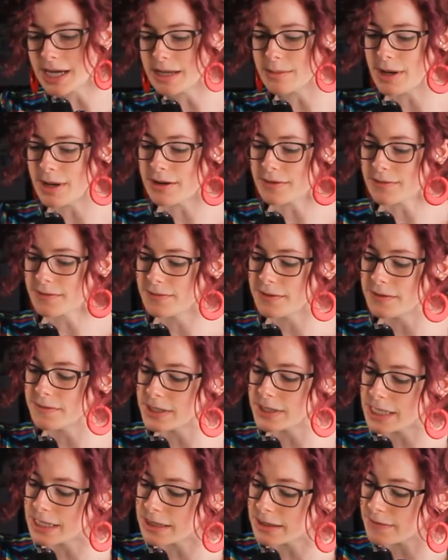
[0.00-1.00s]
at about a
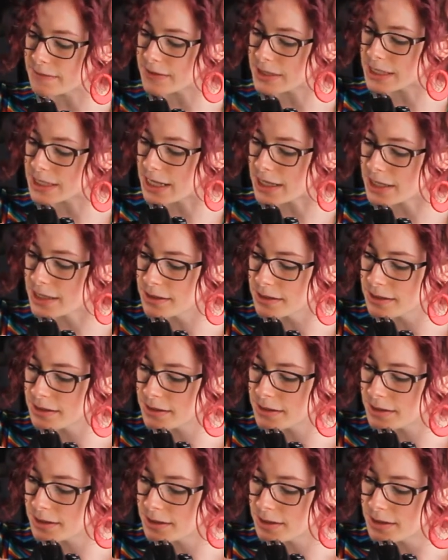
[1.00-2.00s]
15th of a second.
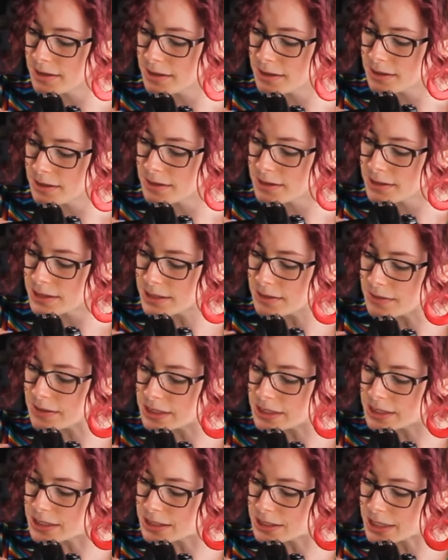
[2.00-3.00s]
So
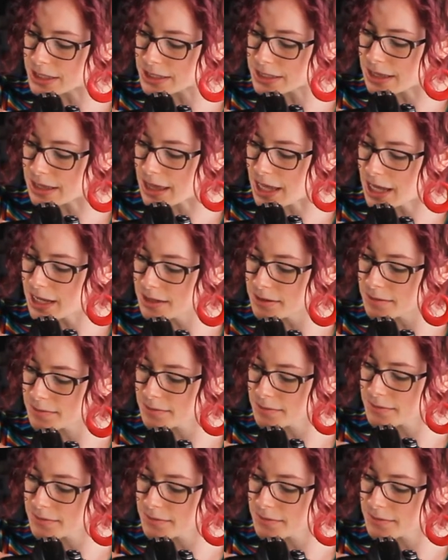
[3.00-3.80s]
let's adjust that.